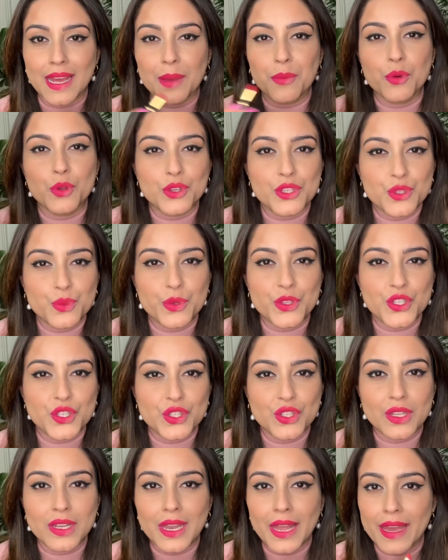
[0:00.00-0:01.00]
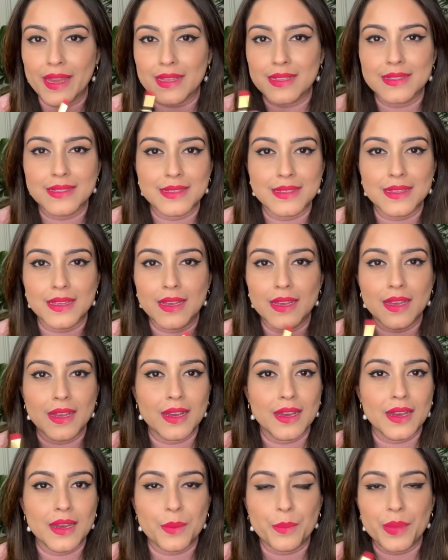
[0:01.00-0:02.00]
I'm going to switch the lights
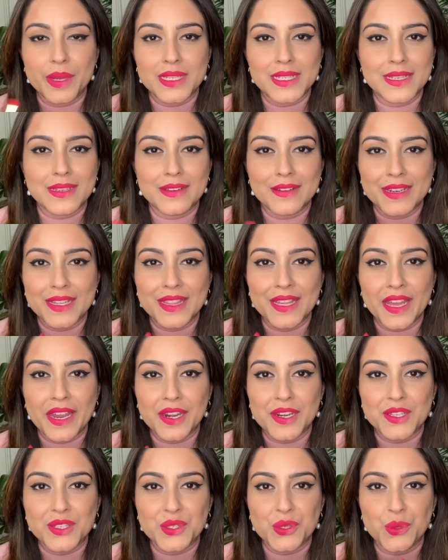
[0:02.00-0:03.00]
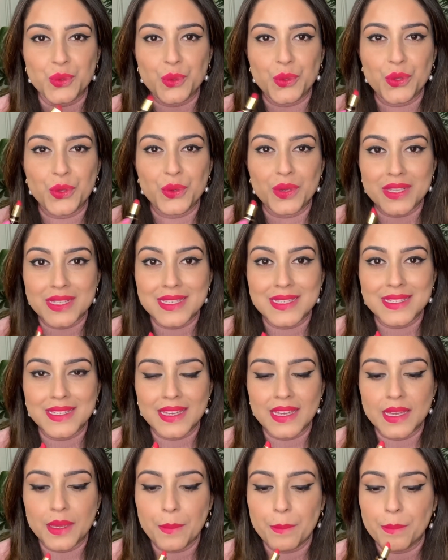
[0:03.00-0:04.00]
a bit here and there so you can
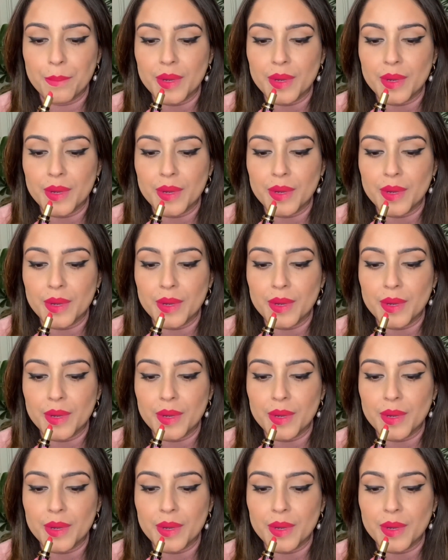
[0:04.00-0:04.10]
see.